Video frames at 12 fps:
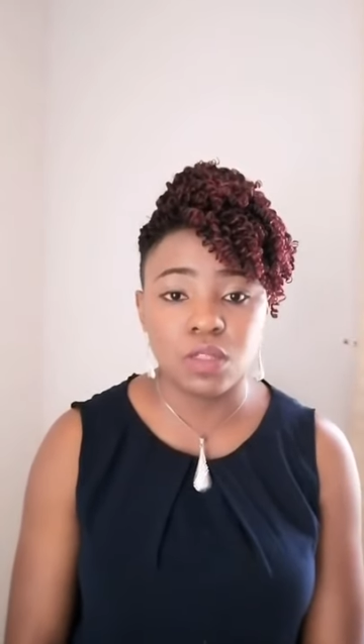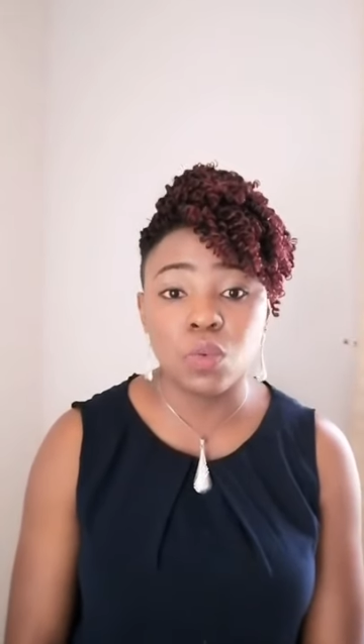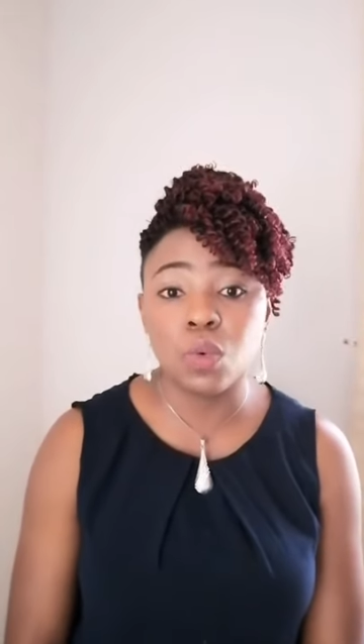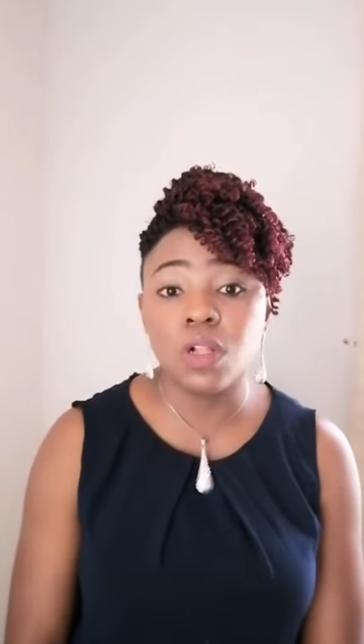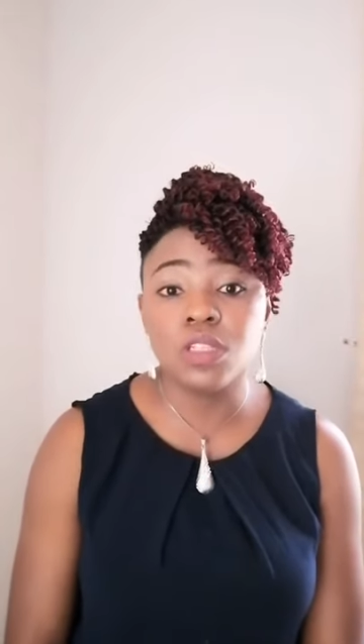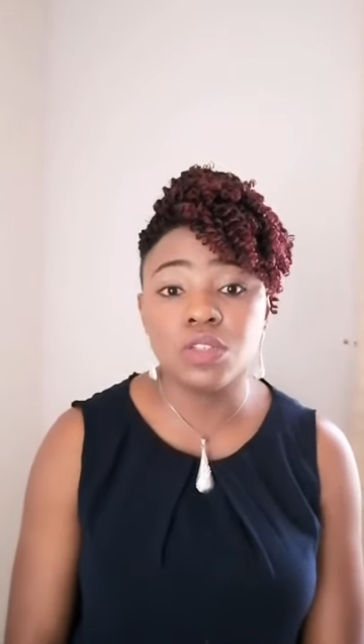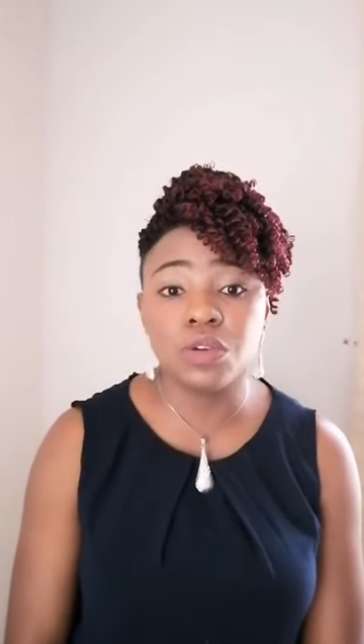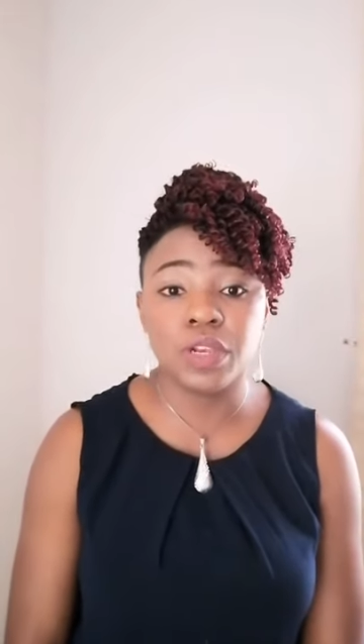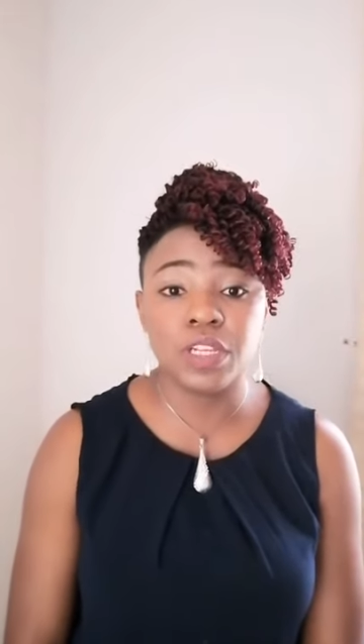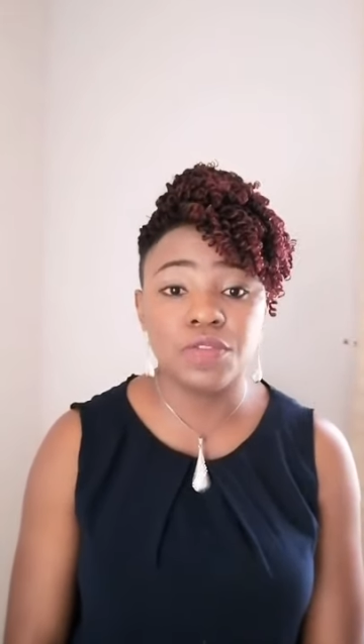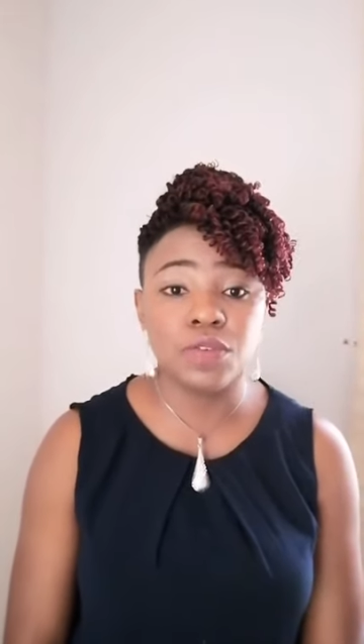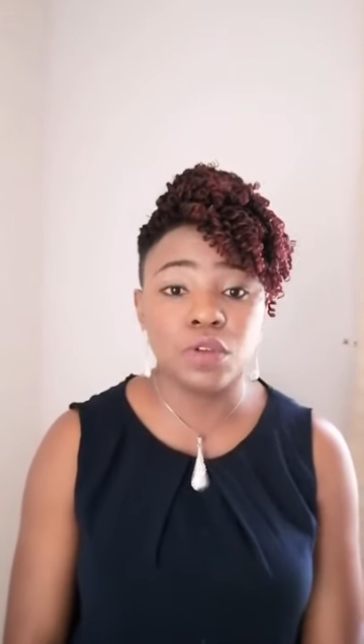the world is
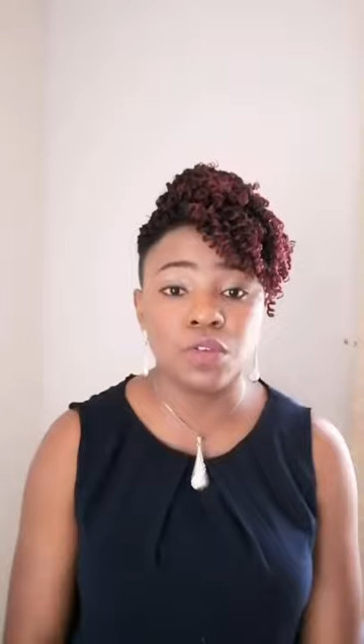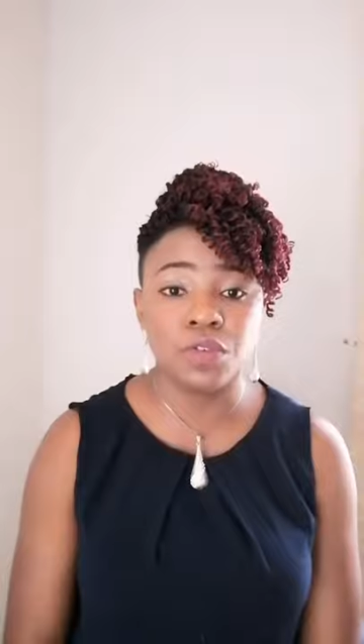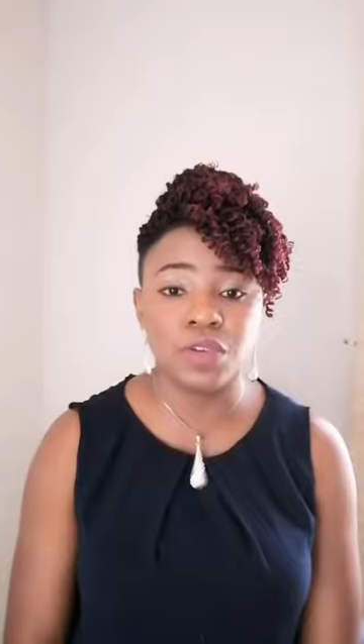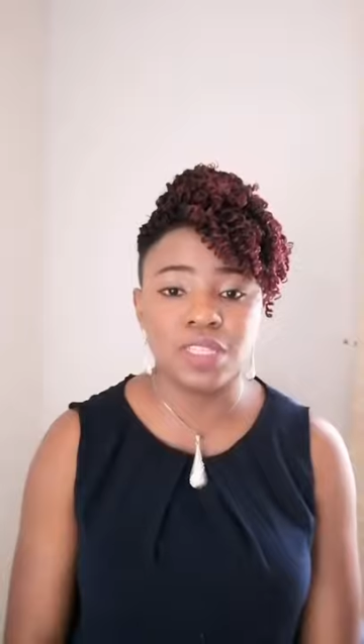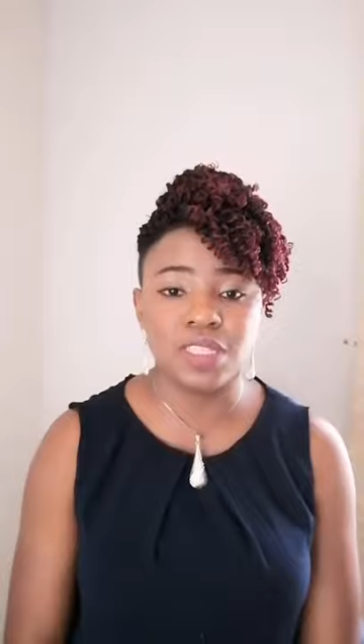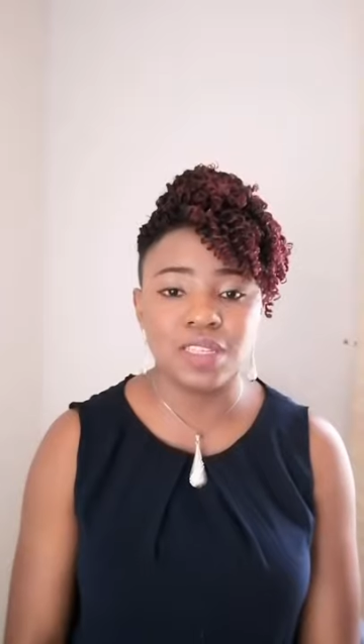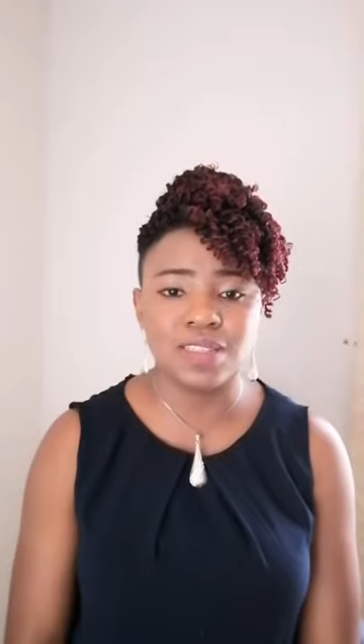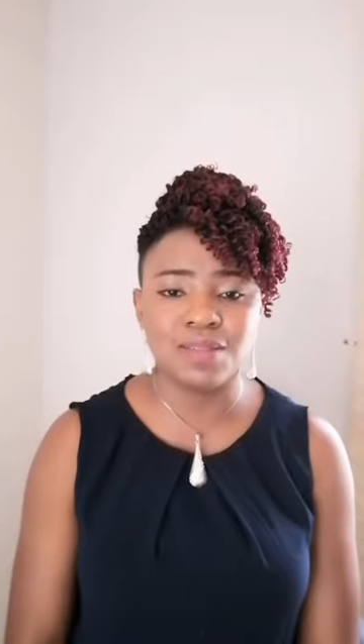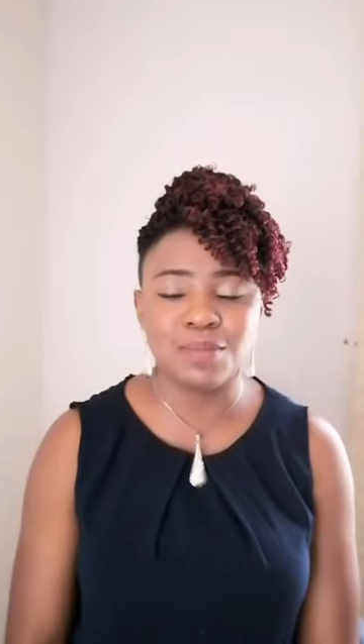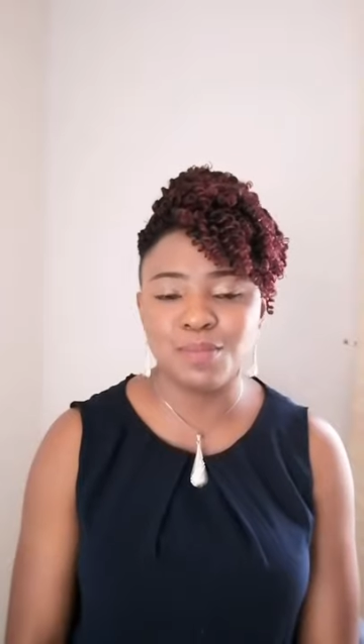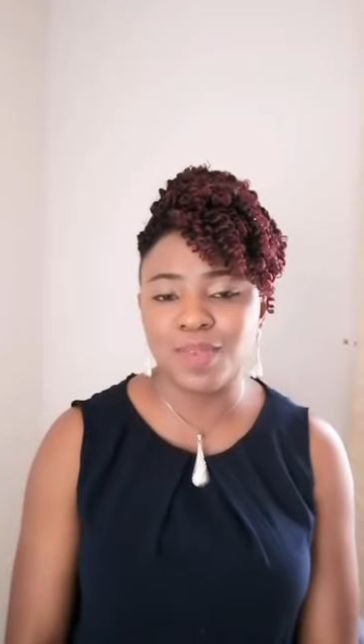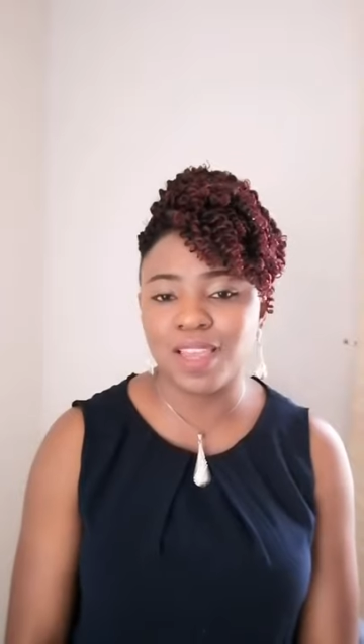already full of critics.
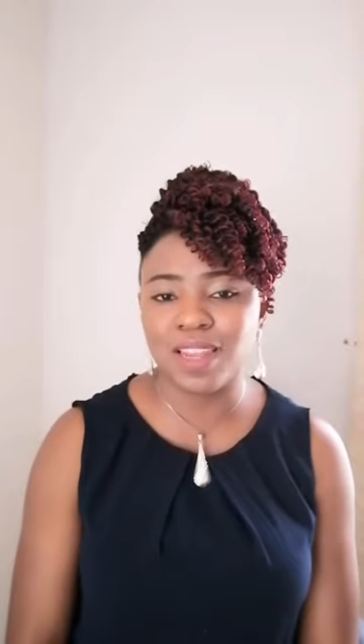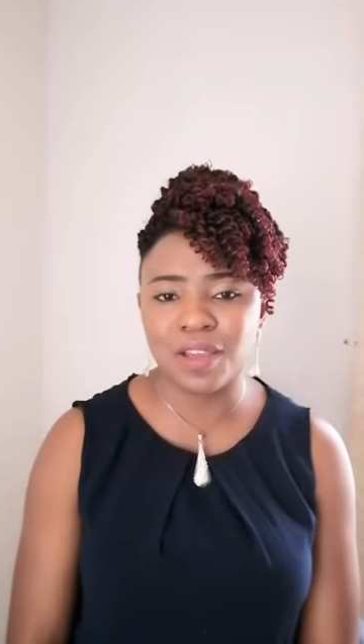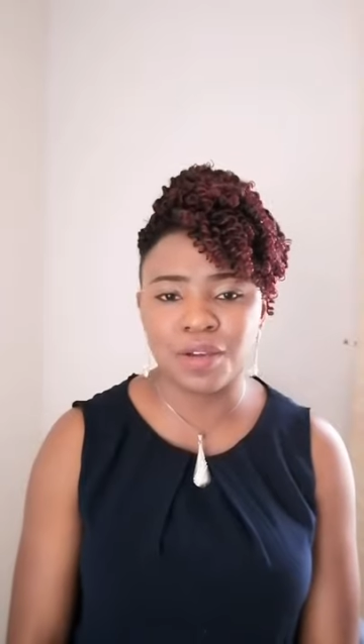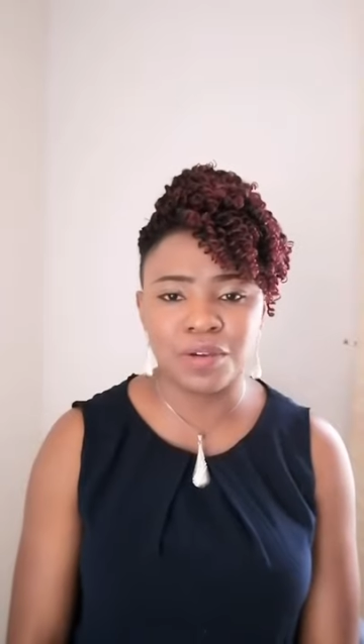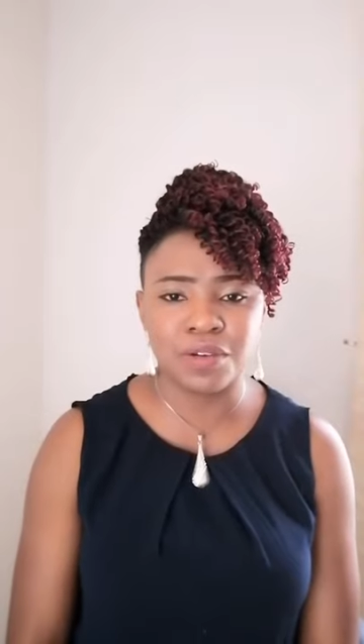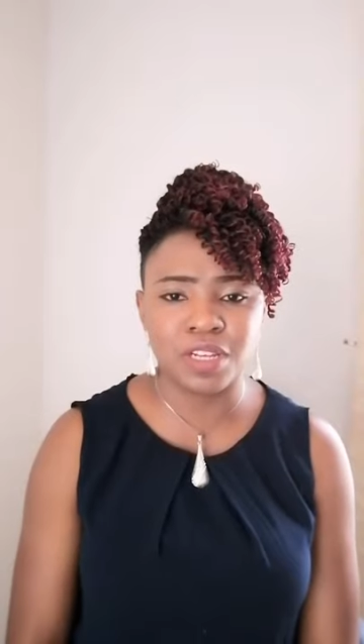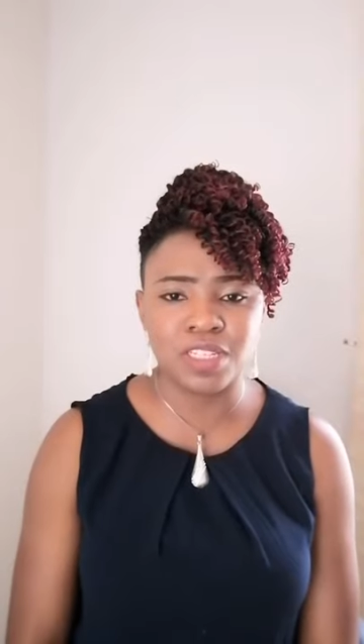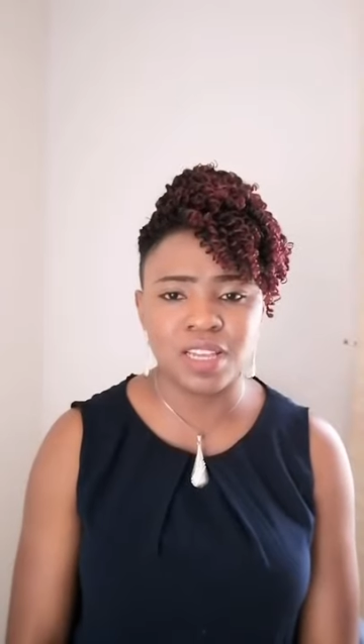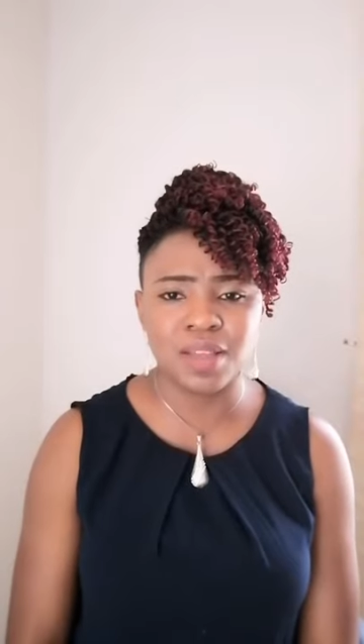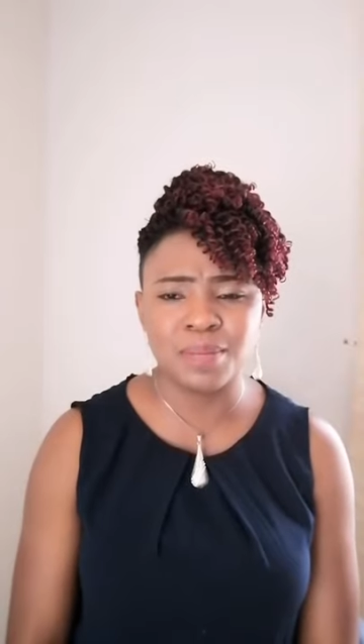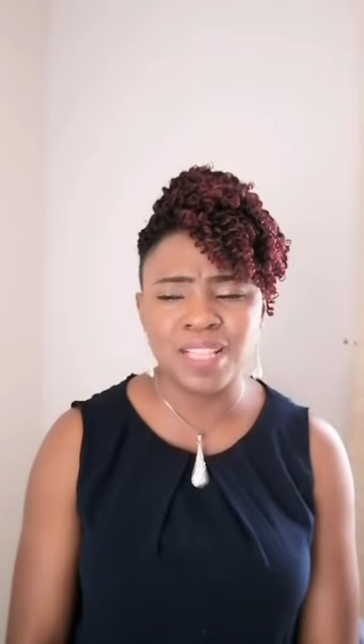Be an encourager.